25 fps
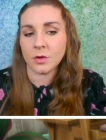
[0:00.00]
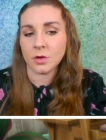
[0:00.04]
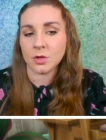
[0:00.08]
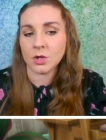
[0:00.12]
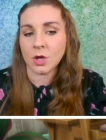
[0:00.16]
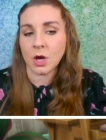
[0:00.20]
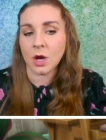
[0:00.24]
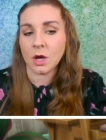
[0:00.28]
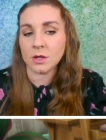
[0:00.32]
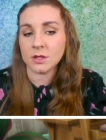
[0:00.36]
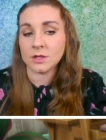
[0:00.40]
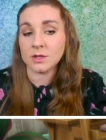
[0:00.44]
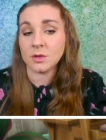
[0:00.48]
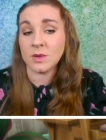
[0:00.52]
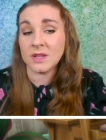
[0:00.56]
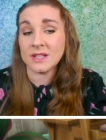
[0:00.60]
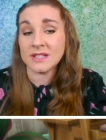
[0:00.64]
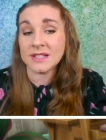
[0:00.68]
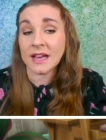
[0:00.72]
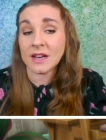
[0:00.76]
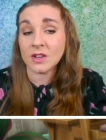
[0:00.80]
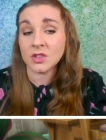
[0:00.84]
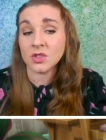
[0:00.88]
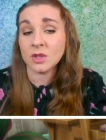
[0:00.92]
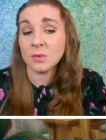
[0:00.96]
dogs. So
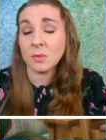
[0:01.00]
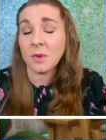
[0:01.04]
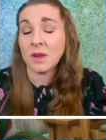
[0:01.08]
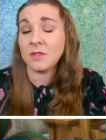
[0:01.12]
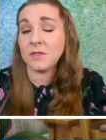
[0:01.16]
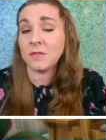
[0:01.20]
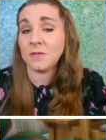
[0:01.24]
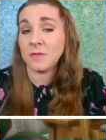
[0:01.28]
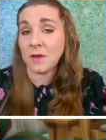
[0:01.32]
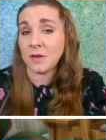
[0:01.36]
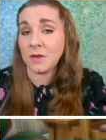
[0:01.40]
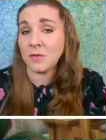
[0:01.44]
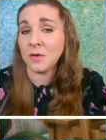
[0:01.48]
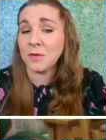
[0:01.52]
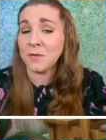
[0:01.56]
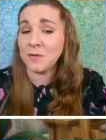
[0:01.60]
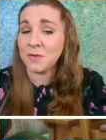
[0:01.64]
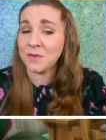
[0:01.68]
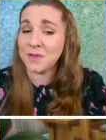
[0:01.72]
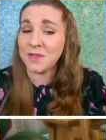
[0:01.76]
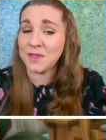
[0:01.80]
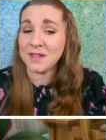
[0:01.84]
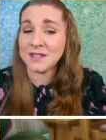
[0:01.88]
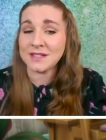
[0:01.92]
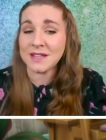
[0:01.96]
he's actually my favorite
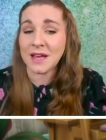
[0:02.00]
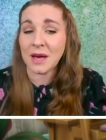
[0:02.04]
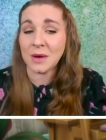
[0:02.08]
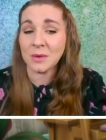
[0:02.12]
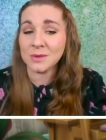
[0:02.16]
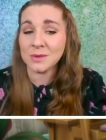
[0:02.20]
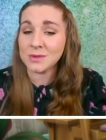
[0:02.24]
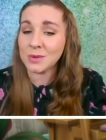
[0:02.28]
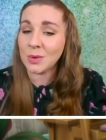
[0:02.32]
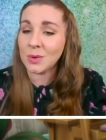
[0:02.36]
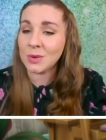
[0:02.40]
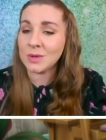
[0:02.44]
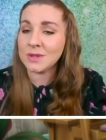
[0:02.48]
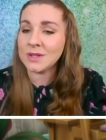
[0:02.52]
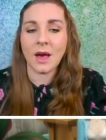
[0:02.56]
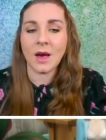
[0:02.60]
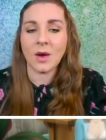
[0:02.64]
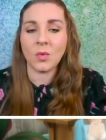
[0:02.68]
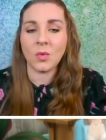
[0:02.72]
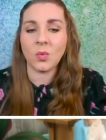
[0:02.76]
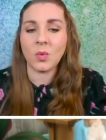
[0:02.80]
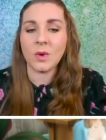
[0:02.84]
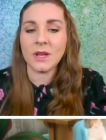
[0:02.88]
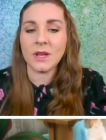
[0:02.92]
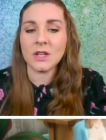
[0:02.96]
for this household.
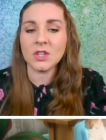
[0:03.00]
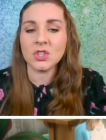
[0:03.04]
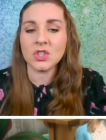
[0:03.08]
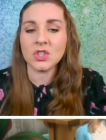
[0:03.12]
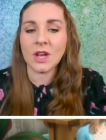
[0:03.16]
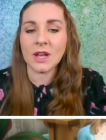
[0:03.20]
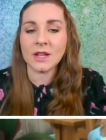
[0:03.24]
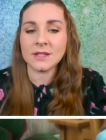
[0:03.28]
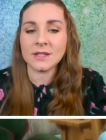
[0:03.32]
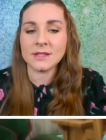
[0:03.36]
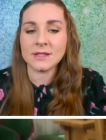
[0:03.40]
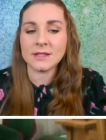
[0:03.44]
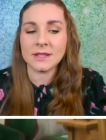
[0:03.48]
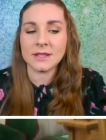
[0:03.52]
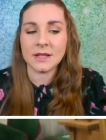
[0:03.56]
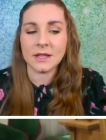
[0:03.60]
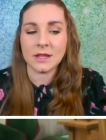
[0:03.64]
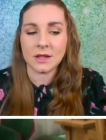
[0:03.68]
We shall see